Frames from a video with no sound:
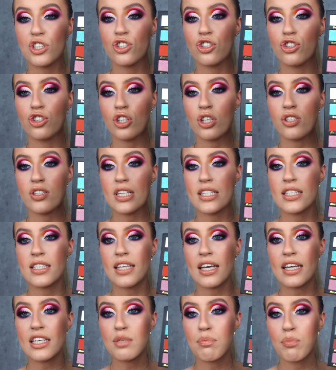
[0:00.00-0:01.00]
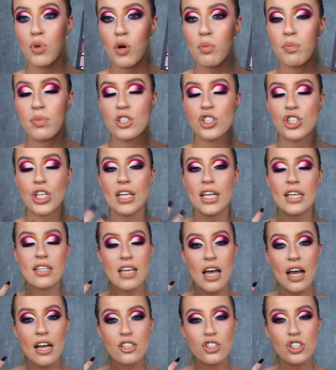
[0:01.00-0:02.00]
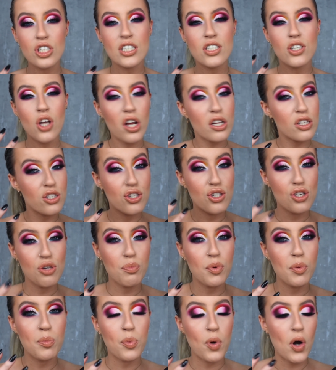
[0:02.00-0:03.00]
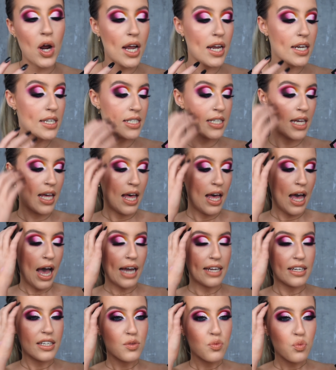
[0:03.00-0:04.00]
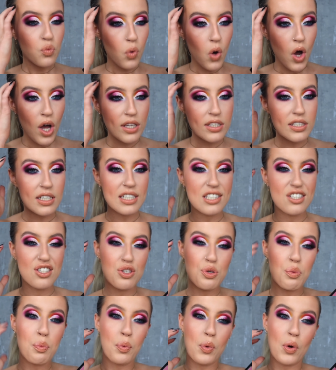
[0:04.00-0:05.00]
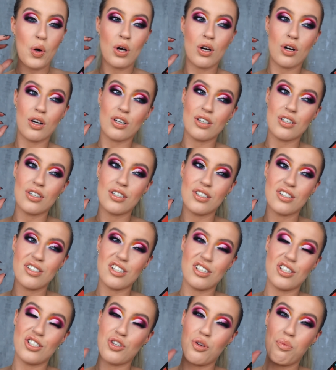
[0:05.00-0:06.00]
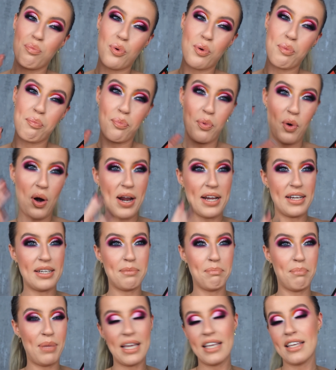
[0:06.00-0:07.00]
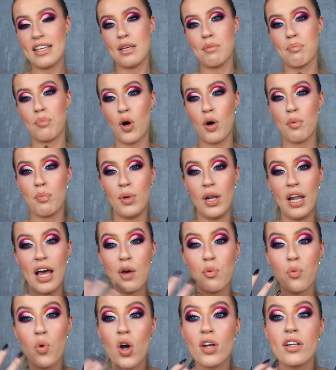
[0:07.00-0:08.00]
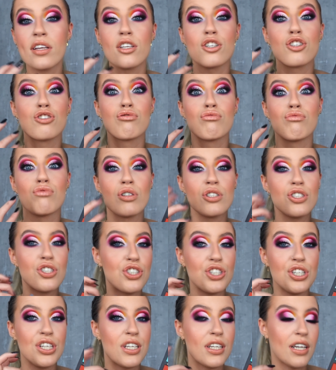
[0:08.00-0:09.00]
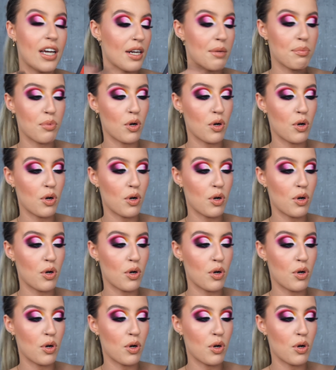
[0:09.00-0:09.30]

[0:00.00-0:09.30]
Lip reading: is just this nice purple shade. It's actually not super bright. I didn't want a super bright pinky purple. I wanted a grungy kind of